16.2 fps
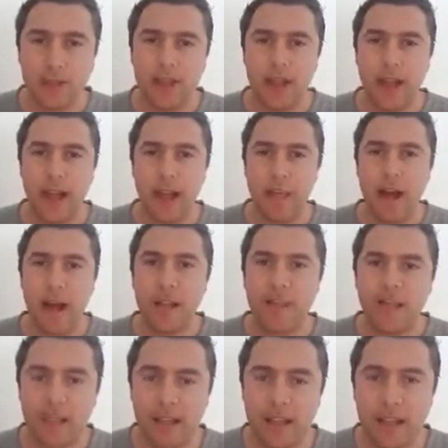there, my
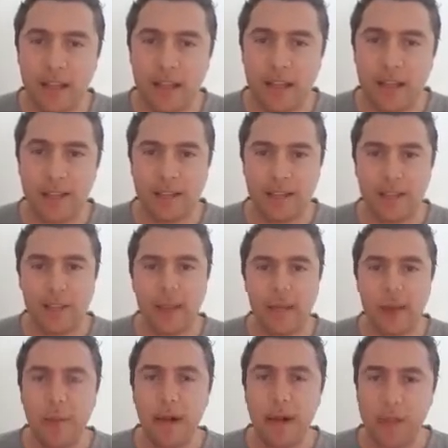feelings
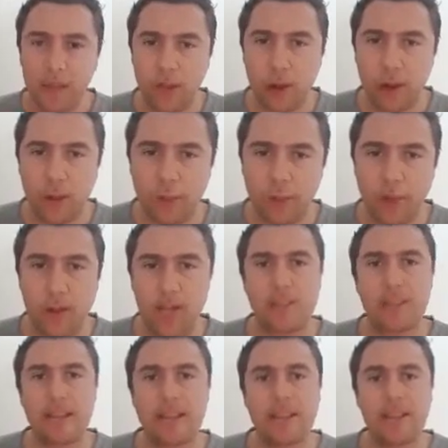and my thought
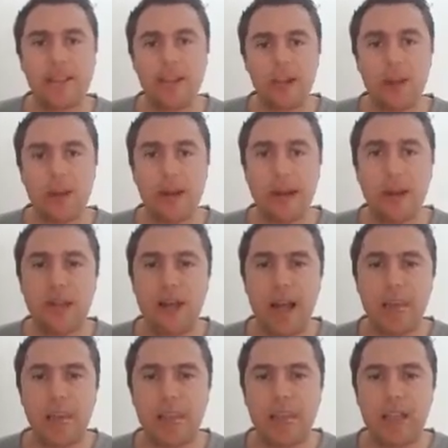processes around
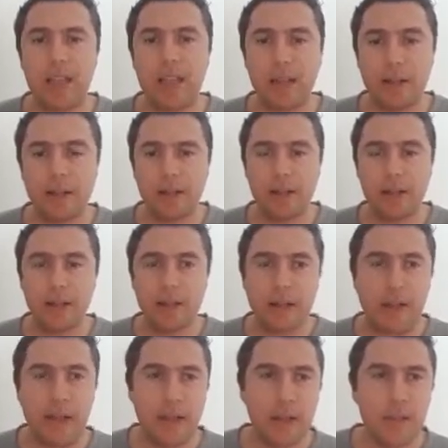that particular
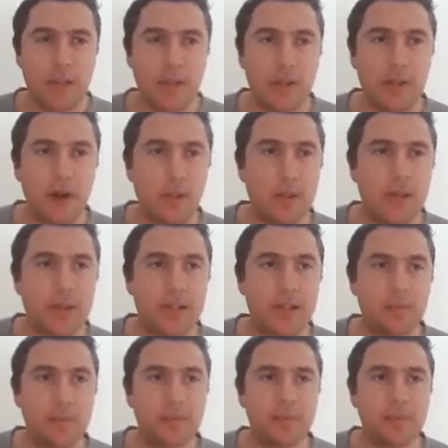topic.
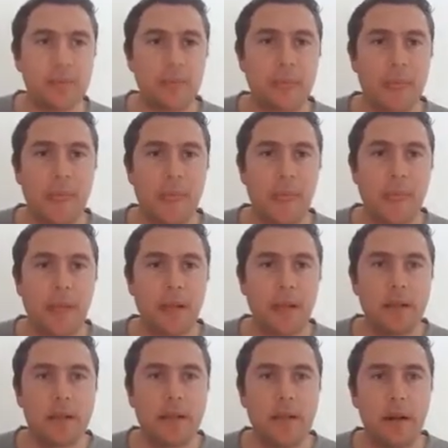
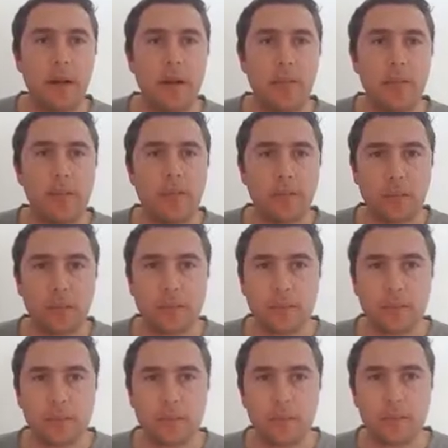So
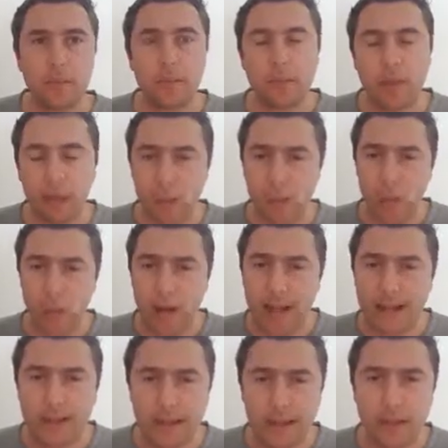what I
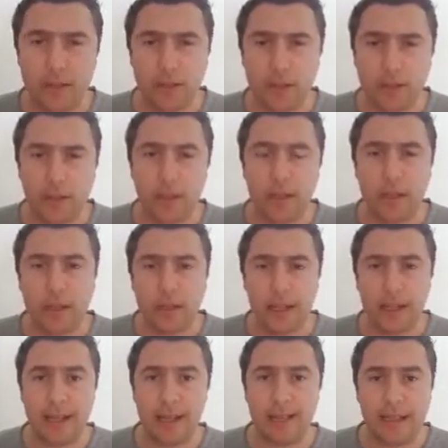did do, and
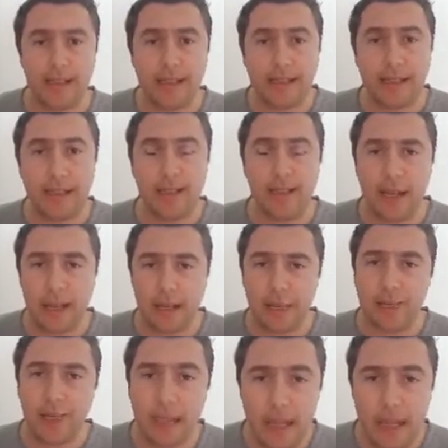like I said, I didn't kind
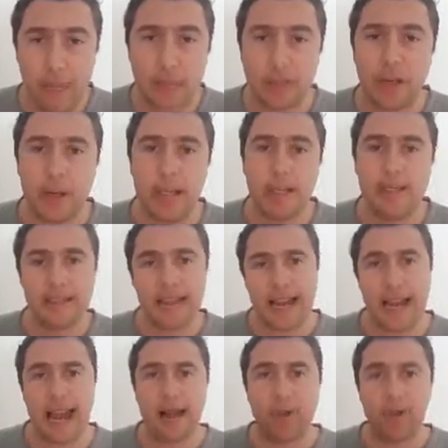of deliberately set
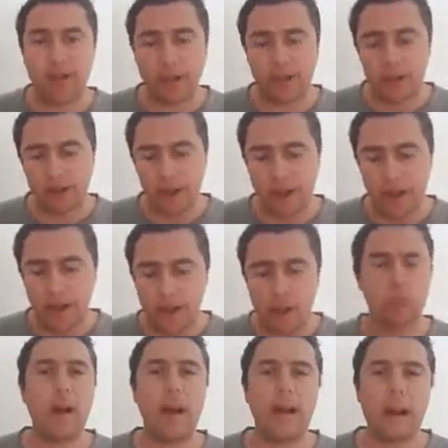out to
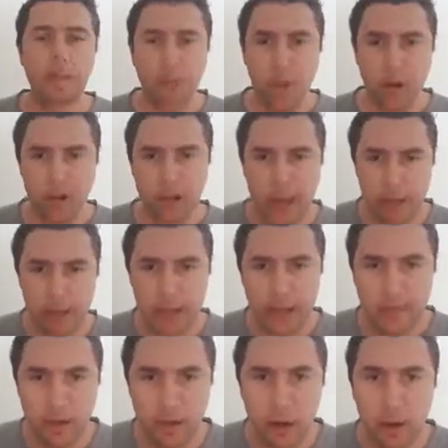write a book that would
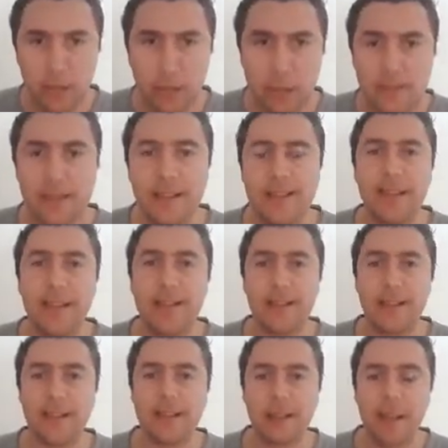have homelessness in
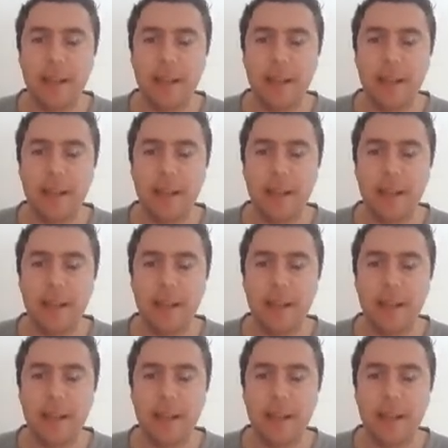it,